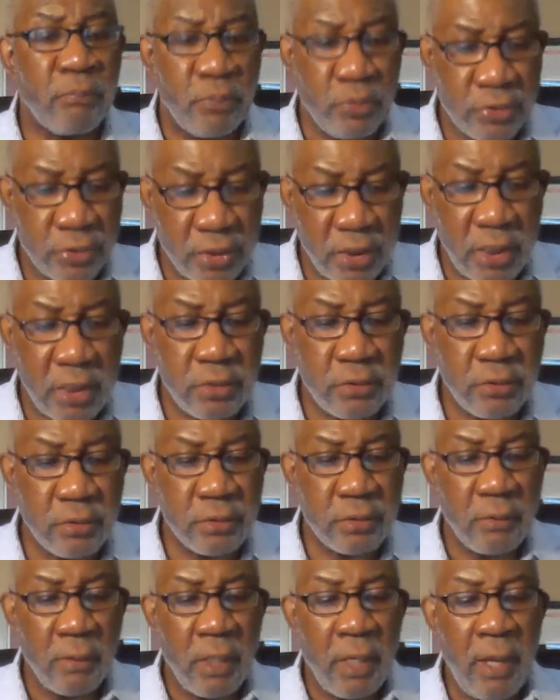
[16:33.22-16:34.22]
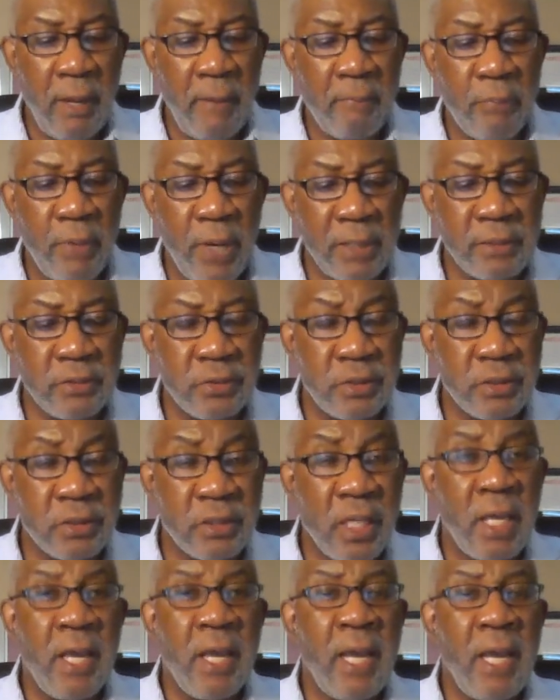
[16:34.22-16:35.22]
procedures, and
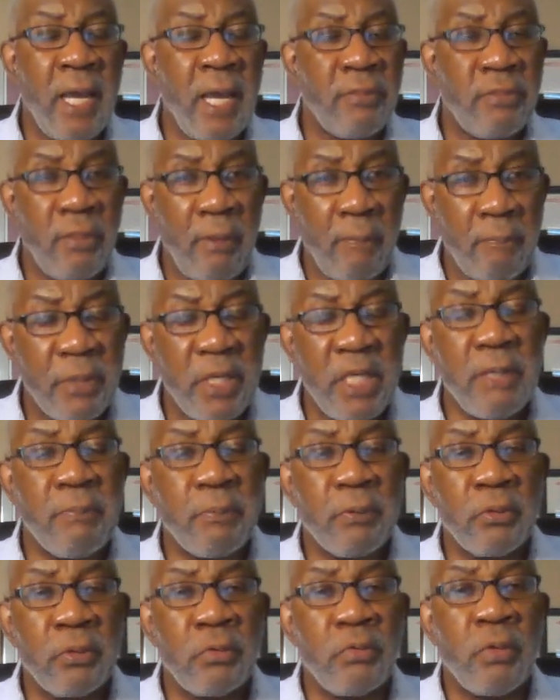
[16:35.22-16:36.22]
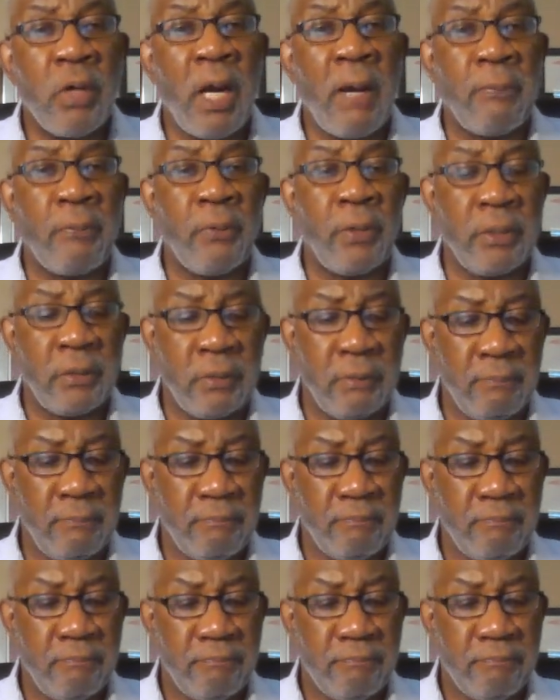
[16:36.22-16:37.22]
practices and the people who operate them.
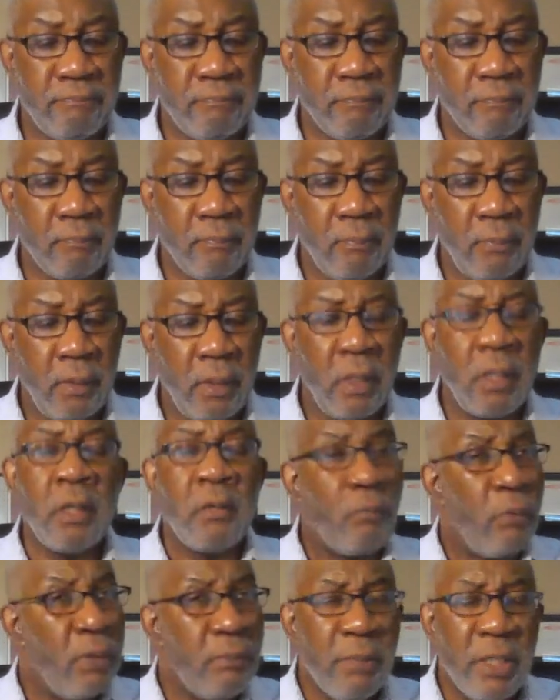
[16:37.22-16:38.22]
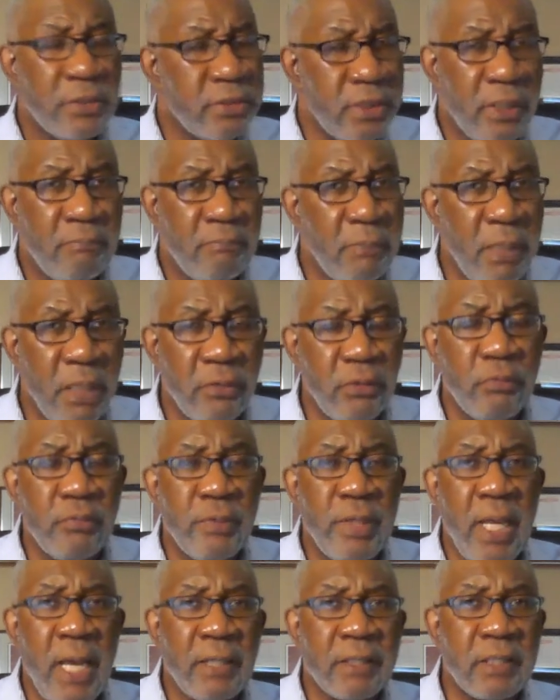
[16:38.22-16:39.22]
We must admit the
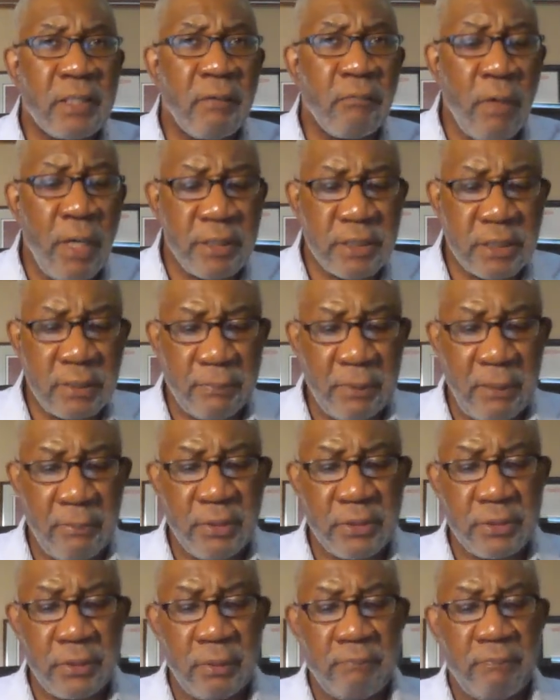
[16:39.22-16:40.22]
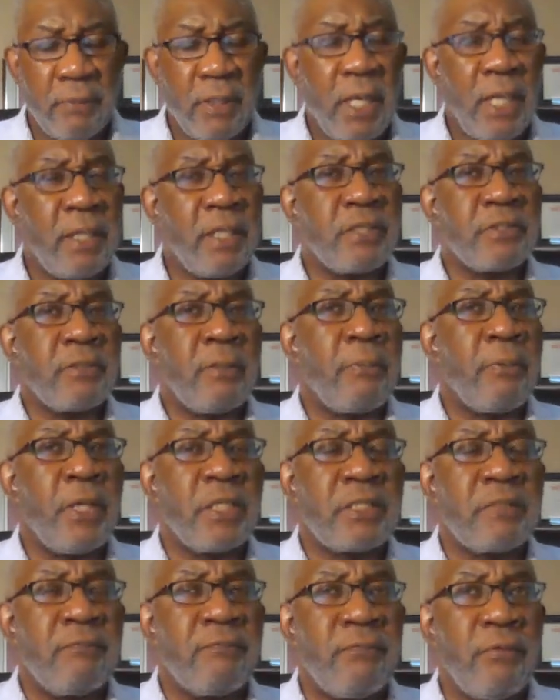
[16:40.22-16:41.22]
reality of white supremacy and its
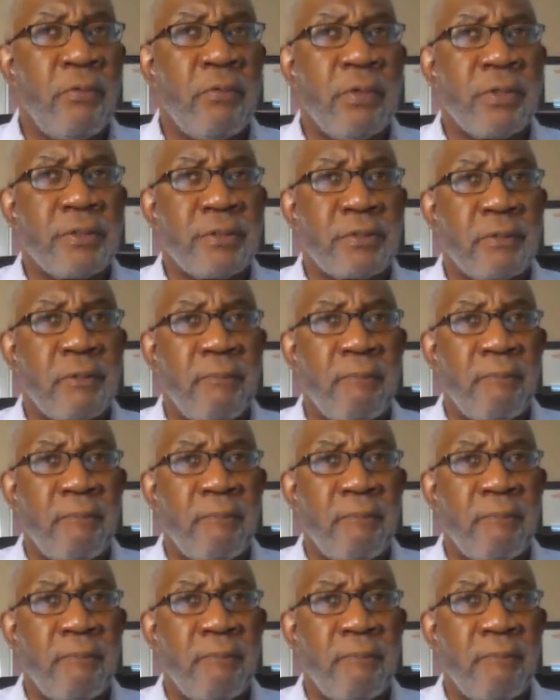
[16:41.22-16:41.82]
oppressive force.